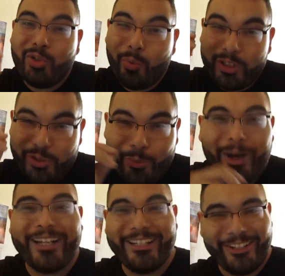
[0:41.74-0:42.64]
to what you
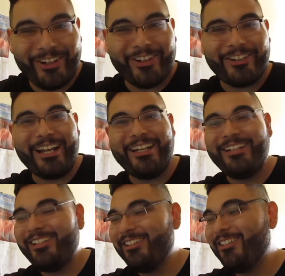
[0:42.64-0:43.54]
want to know, alright?
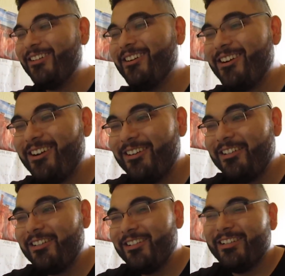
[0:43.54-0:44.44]

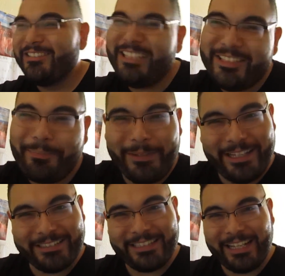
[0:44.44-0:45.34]
Just
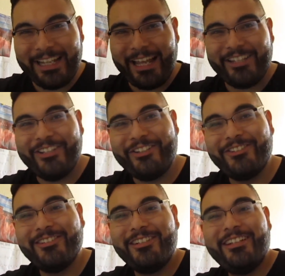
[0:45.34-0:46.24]
because I like you.
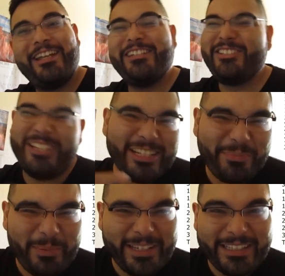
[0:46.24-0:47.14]
And
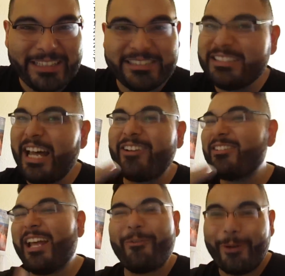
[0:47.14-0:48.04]
just because I don't
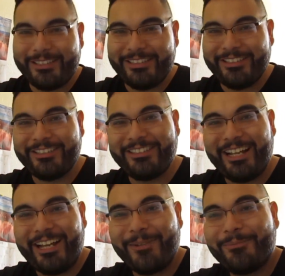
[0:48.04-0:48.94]
like wasting your
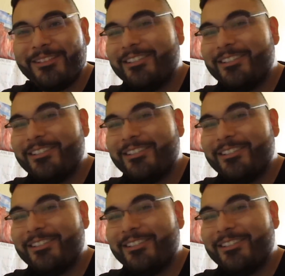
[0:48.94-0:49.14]
time.